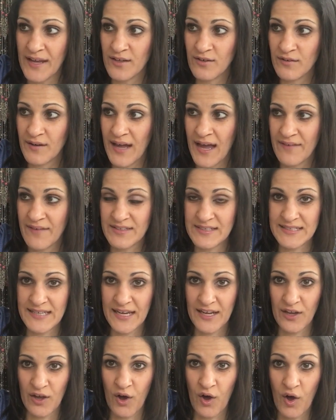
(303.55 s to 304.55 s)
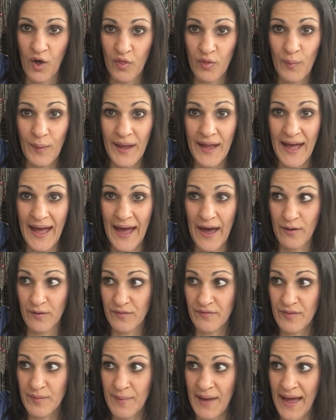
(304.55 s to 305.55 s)
You don't to take it all the way out
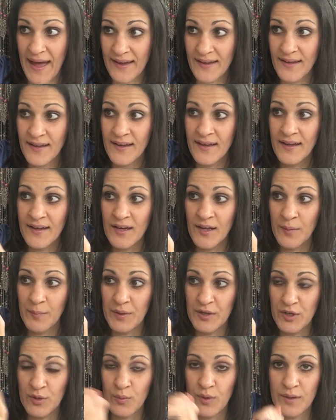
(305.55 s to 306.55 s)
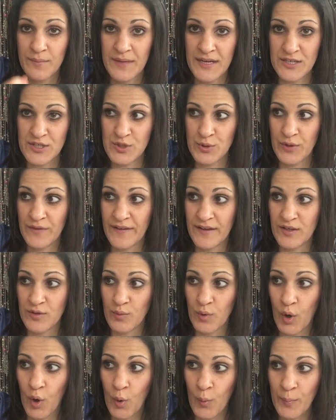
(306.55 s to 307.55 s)
of the bag, but you want to make sure that
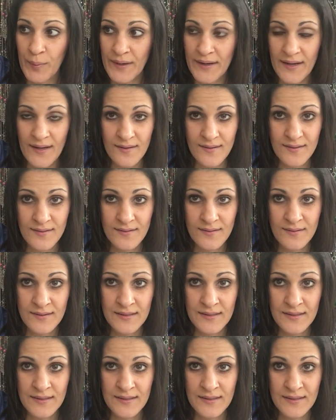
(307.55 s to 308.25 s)
you open it